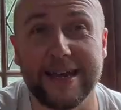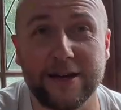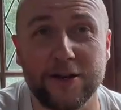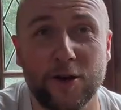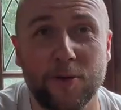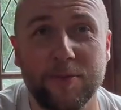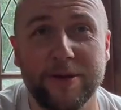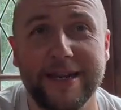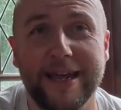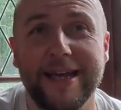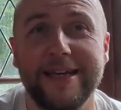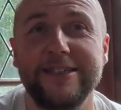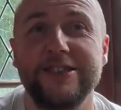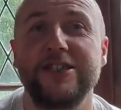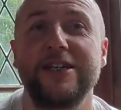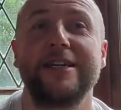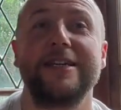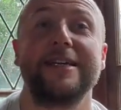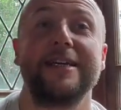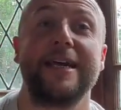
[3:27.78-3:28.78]

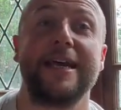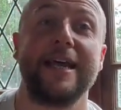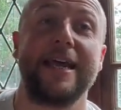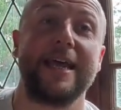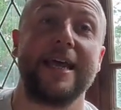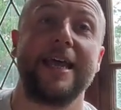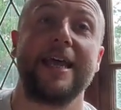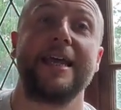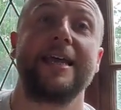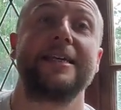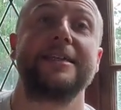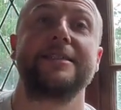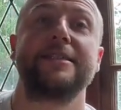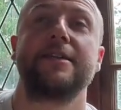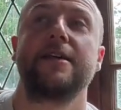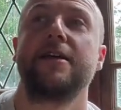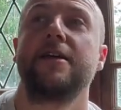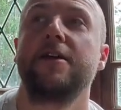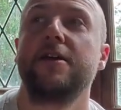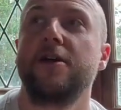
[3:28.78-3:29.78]
accommodation. It is
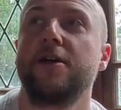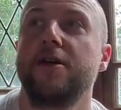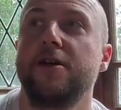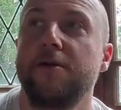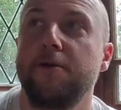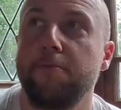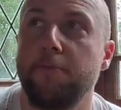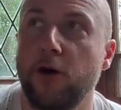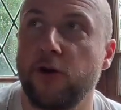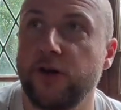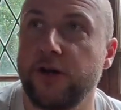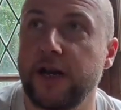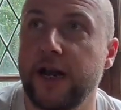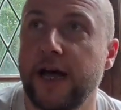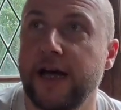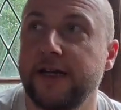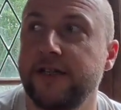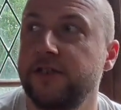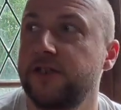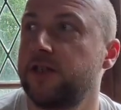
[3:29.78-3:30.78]

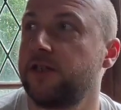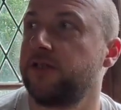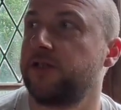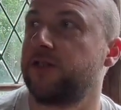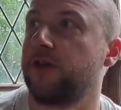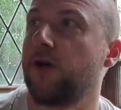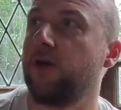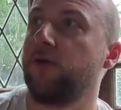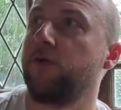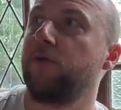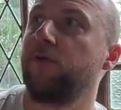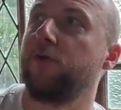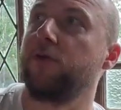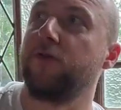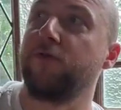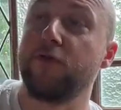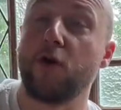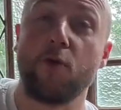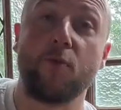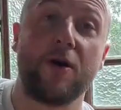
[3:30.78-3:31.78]
modernised, so
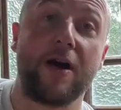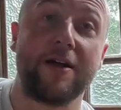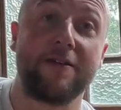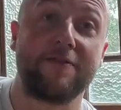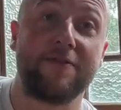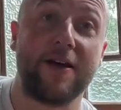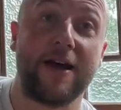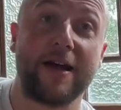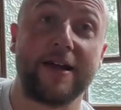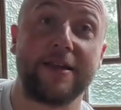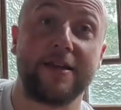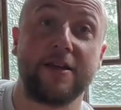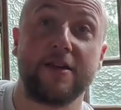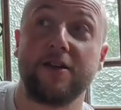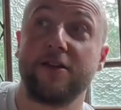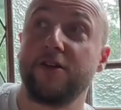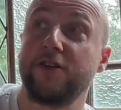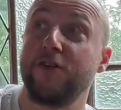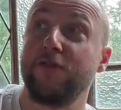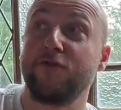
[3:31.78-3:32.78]
you've got Wi-Fi,
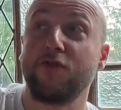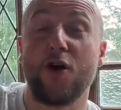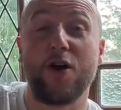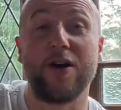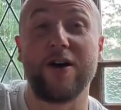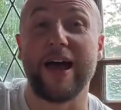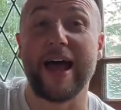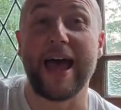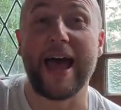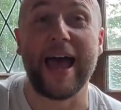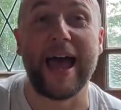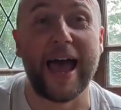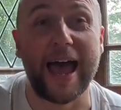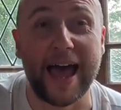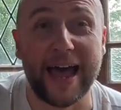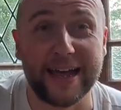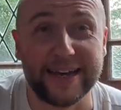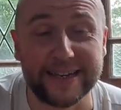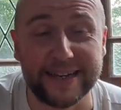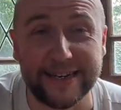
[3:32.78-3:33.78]
you've got
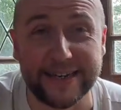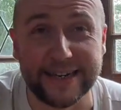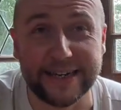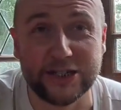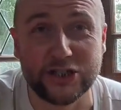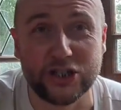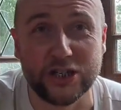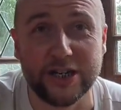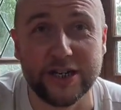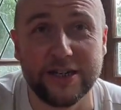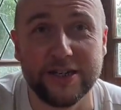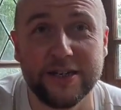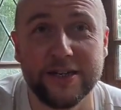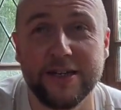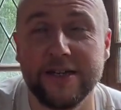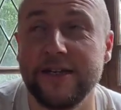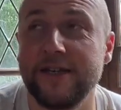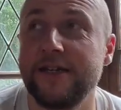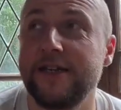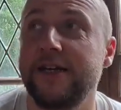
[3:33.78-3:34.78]
air conditioning
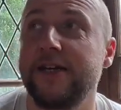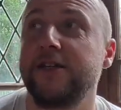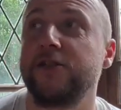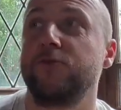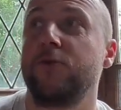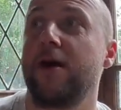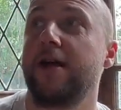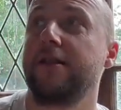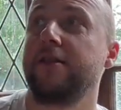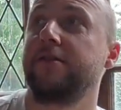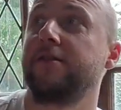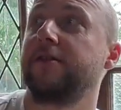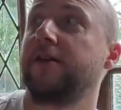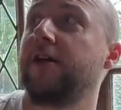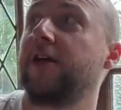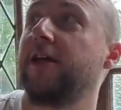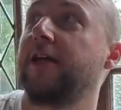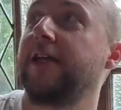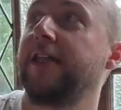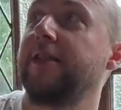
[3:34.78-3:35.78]
as well
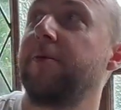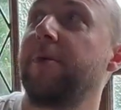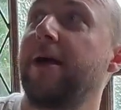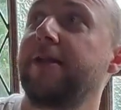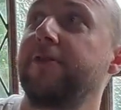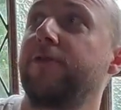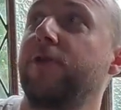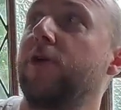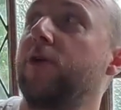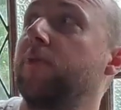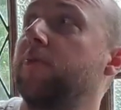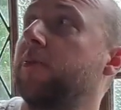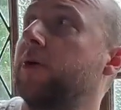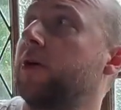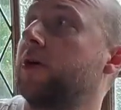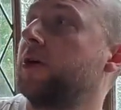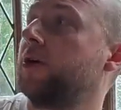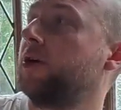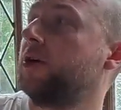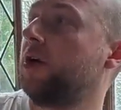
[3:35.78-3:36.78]
in the bedroom.
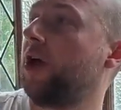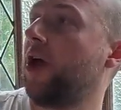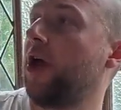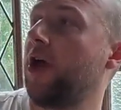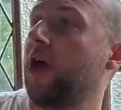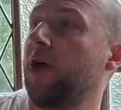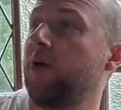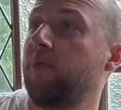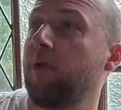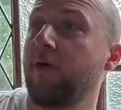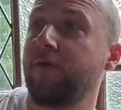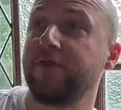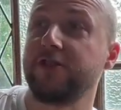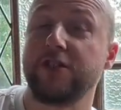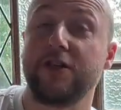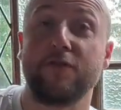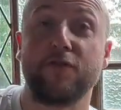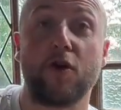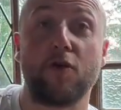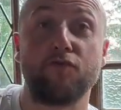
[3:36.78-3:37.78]

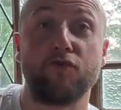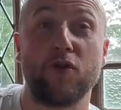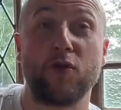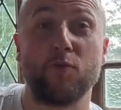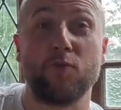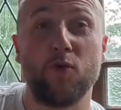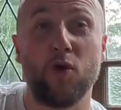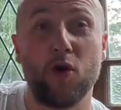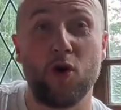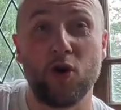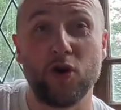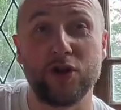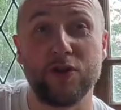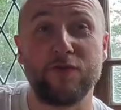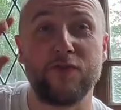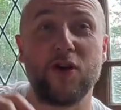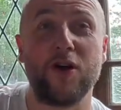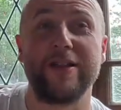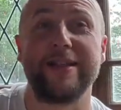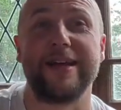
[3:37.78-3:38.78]
Obviously you've got running water, you've
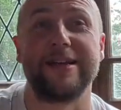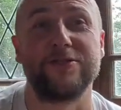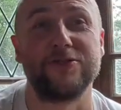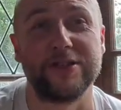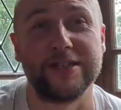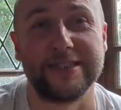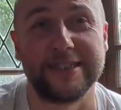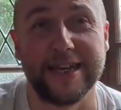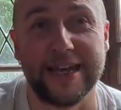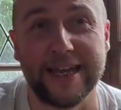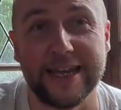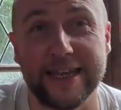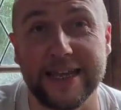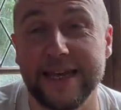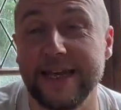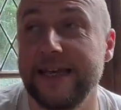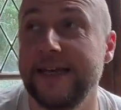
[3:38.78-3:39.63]
got electricity,